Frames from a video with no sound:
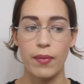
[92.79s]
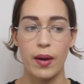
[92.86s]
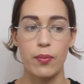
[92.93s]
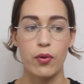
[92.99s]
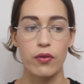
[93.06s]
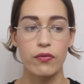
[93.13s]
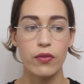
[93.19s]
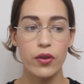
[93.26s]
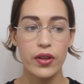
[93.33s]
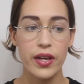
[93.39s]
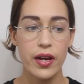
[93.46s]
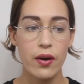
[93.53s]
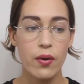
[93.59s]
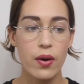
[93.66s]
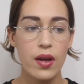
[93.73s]
of my
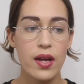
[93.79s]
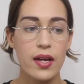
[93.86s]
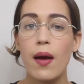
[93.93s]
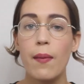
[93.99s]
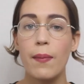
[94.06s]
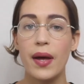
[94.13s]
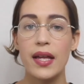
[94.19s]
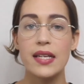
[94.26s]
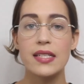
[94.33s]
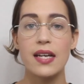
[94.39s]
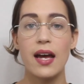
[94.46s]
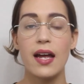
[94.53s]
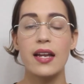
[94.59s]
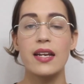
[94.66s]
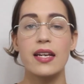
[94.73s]
portfolio.
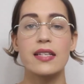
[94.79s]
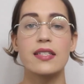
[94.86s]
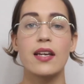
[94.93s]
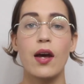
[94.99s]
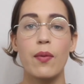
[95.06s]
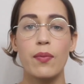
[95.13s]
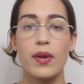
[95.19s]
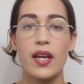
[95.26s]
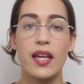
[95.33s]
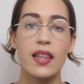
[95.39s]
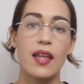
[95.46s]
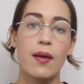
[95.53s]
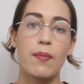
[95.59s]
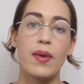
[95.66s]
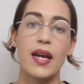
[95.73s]
Peloton is a company
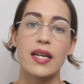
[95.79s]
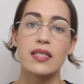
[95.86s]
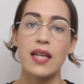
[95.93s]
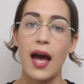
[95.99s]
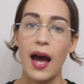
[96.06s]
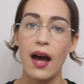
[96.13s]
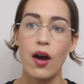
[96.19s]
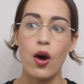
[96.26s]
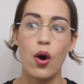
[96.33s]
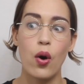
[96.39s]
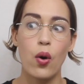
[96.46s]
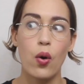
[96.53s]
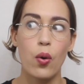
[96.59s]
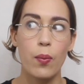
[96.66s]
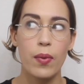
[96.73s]
that makes
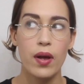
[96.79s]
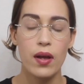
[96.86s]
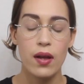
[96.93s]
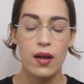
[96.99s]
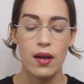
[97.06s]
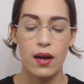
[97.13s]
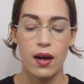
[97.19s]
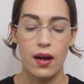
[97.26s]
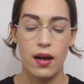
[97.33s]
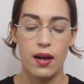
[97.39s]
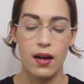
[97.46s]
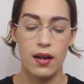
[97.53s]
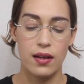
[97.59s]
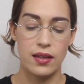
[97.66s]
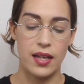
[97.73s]
at-home
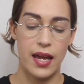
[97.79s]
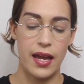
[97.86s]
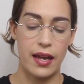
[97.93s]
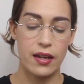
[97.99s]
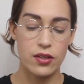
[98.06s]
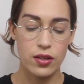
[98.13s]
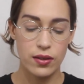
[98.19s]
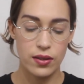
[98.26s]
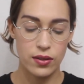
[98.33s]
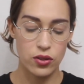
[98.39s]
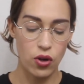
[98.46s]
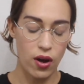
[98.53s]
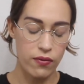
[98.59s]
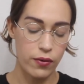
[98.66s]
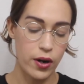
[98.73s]
uh, like
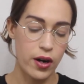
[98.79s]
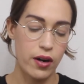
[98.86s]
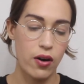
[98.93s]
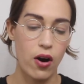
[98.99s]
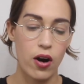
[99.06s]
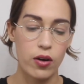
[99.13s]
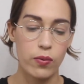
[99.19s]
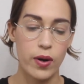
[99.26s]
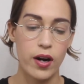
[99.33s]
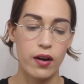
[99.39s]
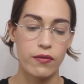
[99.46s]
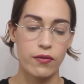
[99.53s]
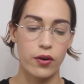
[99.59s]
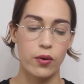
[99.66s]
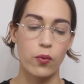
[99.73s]
software and hardware
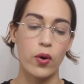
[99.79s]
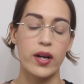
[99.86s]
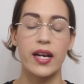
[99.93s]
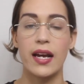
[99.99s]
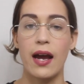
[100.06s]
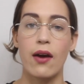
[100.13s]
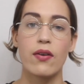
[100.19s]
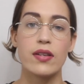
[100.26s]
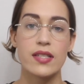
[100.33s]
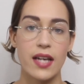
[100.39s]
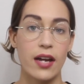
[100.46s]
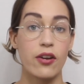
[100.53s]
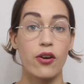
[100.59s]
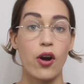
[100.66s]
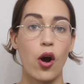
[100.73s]
for working out
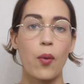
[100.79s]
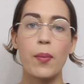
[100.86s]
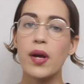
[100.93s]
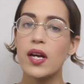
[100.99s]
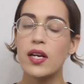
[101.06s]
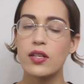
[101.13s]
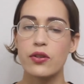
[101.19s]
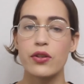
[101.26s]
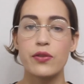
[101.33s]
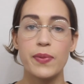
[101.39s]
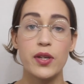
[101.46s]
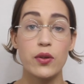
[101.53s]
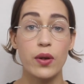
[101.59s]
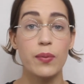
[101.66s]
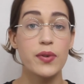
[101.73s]
inside your home. So it's
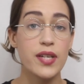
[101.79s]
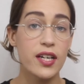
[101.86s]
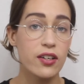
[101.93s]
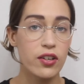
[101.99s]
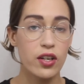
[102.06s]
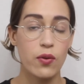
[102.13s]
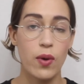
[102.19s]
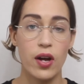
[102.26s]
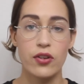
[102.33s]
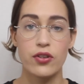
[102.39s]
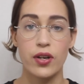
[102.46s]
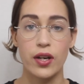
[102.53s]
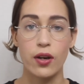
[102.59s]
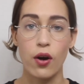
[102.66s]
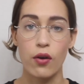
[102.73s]
been doing particularly well
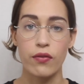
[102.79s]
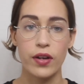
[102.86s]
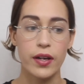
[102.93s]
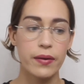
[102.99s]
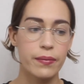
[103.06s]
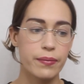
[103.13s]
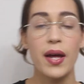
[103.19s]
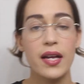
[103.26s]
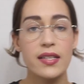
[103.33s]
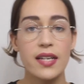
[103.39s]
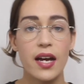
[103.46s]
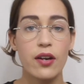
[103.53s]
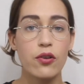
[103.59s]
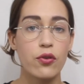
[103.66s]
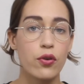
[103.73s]
during COVID.
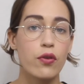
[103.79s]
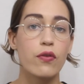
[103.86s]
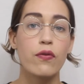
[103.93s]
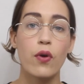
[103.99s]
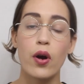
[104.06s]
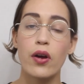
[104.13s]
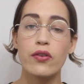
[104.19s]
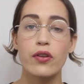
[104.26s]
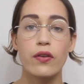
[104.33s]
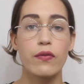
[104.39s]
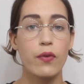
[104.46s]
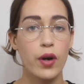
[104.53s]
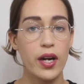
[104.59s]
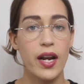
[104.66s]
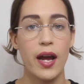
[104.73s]
Peloton grew
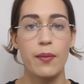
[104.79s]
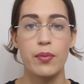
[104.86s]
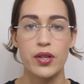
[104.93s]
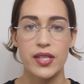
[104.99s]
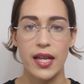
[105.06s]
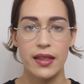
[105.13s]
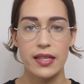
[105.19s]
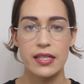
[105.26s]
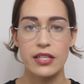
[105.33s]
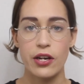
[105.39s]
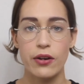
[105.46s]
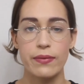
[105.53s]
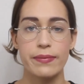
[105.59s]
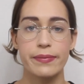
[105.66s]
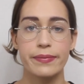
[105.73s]
449% this year.